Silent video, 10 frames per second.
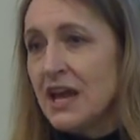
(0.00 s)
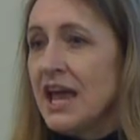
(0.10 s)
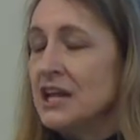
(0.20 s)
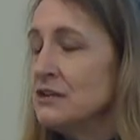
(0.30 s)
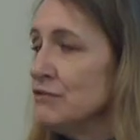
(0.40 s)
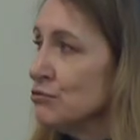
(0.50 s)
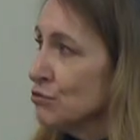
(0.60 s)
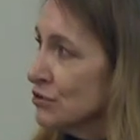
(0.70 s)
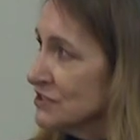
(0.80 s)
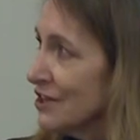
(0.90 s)
And if you
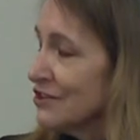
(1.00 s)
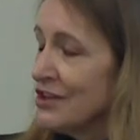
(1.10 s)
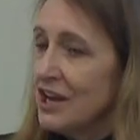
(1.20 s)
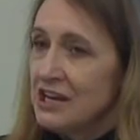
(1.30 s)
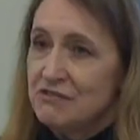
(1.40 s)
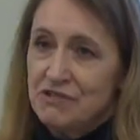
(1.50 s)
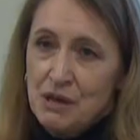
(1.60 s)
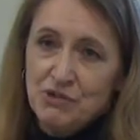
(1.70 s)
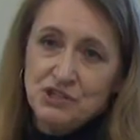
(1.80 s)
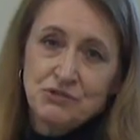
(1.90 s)
looked online at
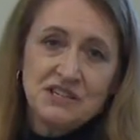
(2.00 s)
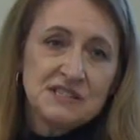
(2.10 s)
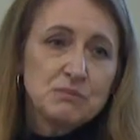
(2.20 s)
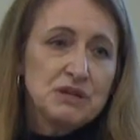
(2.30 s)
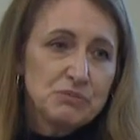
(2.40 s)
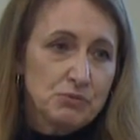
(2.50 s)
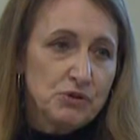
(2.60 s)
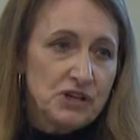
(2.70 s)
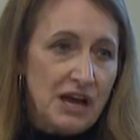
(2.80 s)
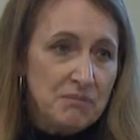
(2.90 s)
family trees that people
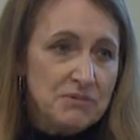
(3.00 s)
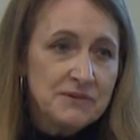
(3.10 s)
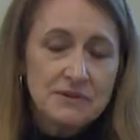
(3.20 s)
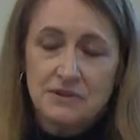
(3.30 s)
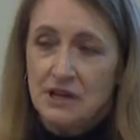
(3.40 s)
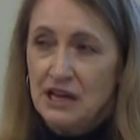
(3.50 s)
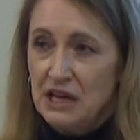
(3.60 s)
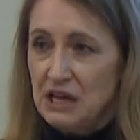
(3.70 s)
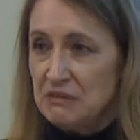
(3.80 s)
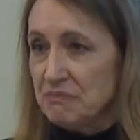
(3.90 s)
put up
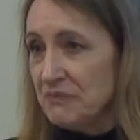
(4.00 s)
um,